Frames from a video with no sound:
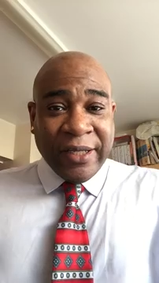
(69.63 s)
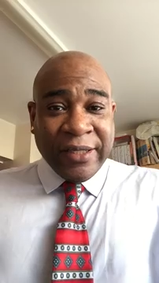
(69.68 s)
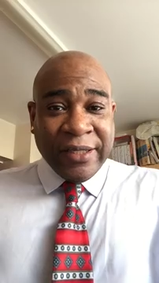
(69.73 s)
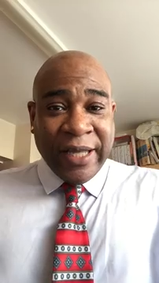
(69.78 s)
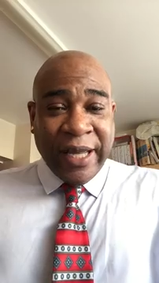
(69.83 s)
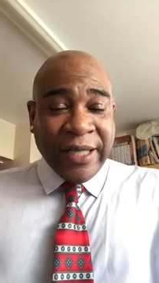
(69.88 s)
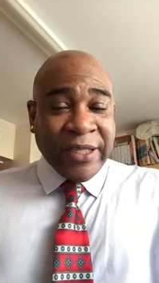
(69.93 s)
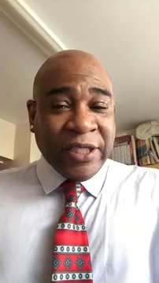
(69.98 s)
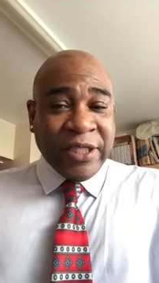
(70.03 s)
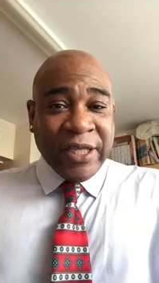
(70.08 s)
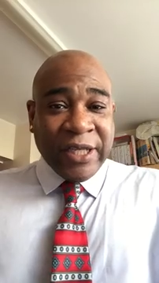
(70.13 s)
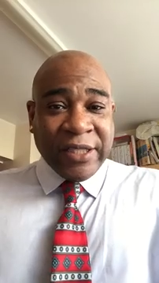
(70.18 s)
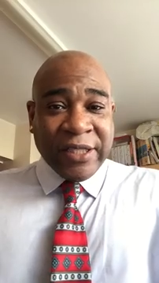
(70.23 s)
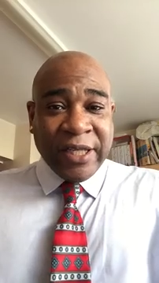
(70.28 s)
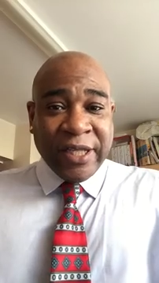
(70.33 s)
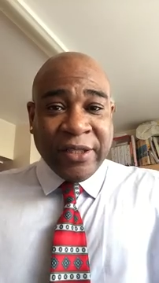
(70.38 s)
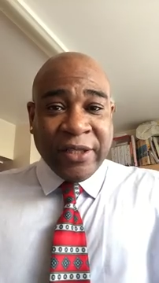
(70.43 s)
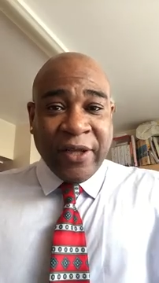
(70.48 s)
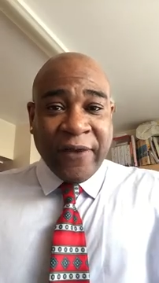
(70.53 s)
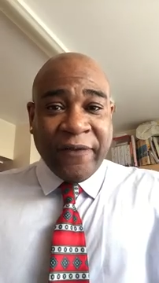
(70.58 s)
Yes,
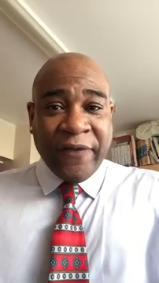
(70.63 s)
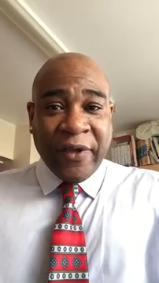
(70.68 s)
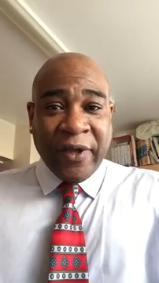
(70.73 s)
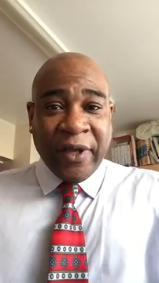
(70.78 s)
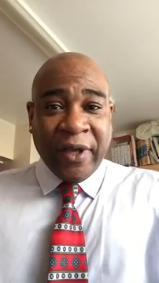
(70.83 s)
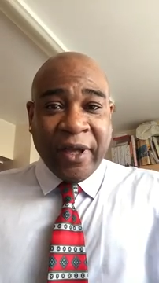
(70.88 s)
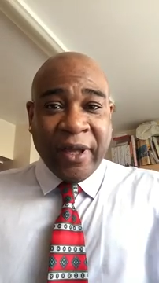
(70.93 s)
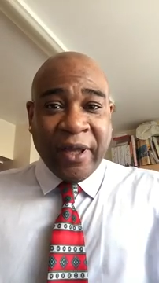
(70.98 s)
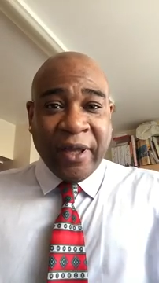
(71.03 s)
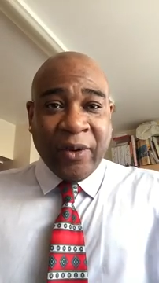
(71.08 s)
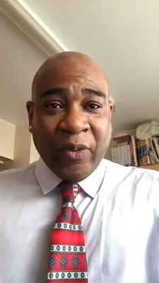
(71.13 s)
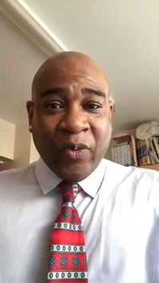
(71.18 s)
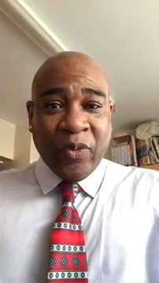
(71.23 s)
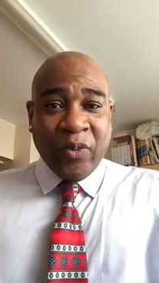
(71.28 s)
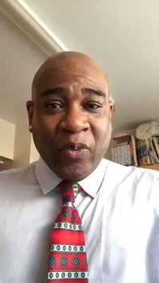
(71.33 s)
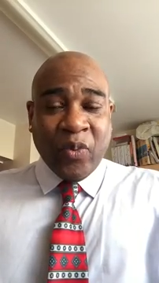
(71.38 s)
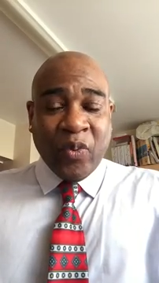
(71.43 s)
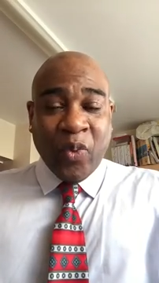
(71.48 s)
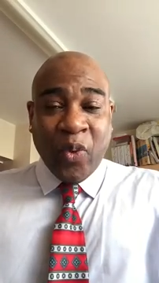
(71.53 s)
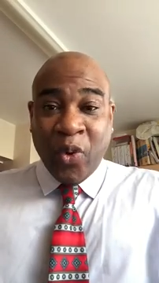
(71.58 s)
it's another
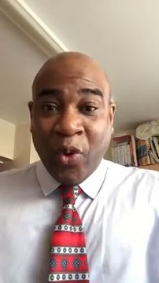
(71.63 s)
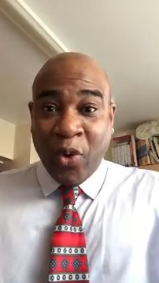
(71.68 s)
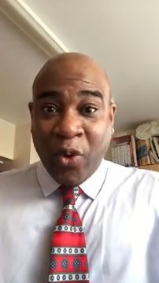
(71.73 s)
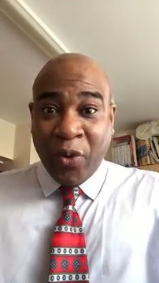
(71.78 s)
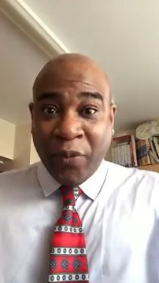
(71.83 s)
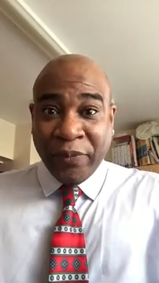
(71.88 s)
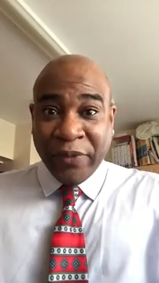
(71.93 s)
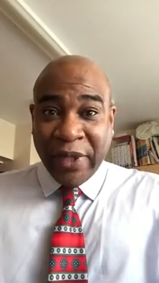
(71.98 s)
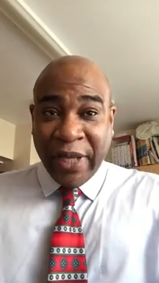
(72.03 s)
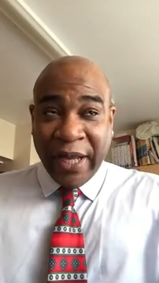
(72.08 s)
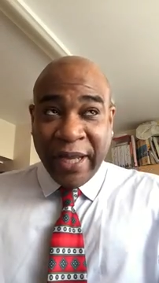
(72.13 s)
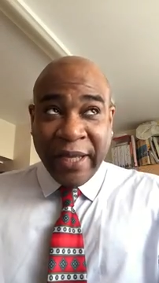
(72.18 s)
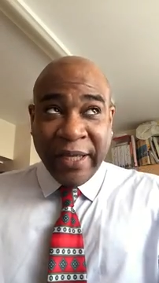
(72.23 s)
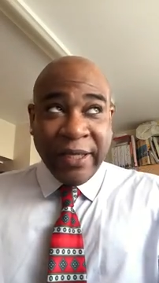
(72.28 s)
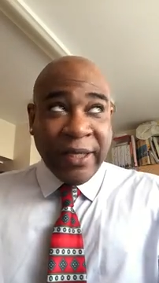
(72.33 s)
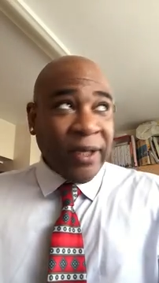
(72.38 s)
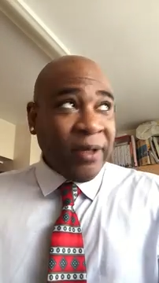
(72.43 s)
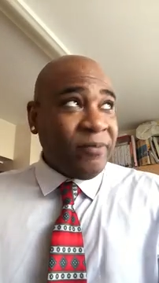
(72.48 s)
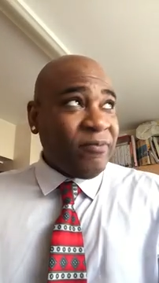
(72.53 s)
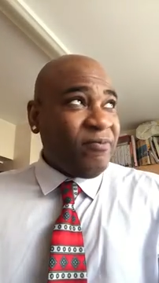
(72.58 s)
warm
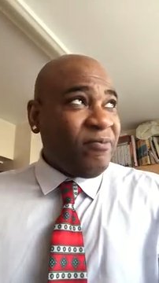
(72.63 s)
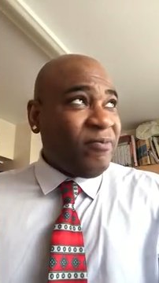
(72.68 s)
day.